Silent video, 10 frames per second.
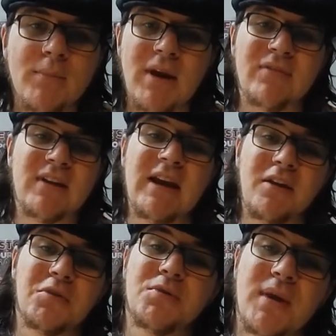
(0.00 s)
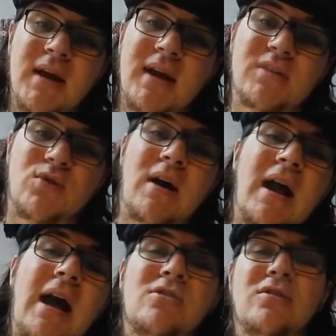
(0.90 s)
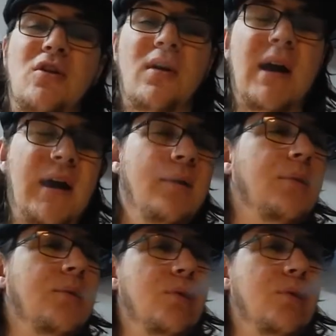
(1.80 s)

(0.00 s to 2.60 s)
But after you get used to it, it's quite actually alright.